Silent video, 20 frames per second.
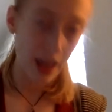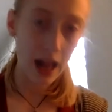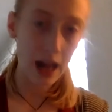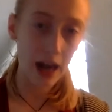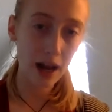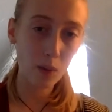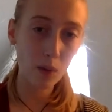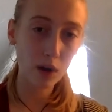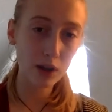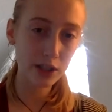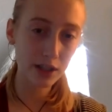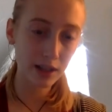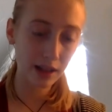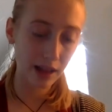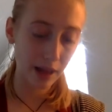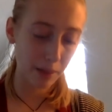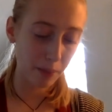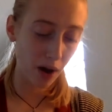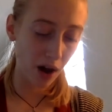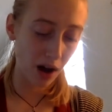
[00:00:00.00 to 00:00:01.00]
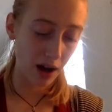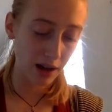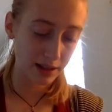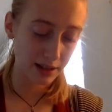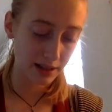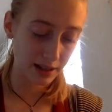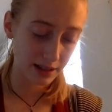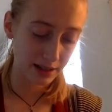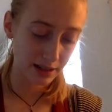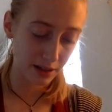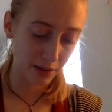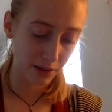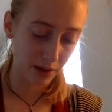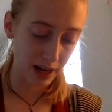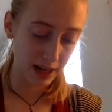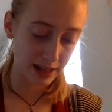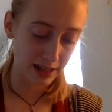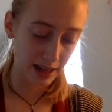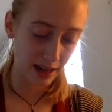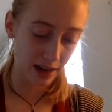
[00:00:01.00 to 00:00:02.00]
And I want you to like pause this and write
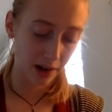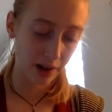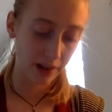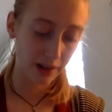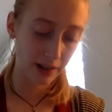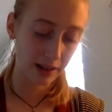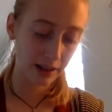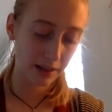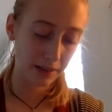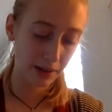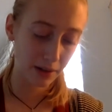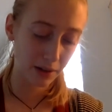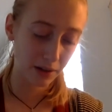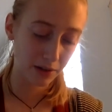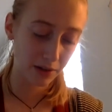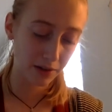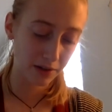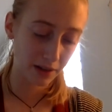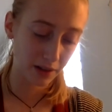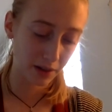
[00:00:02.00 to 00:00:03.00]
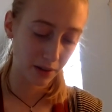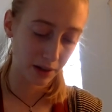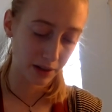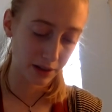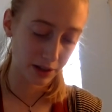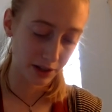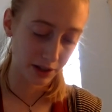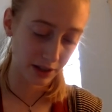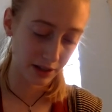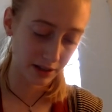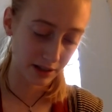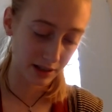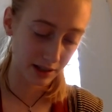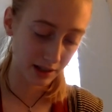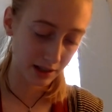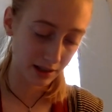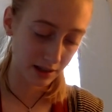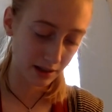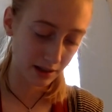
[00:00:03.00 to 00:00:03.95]
it down and then let me know if you have any questions.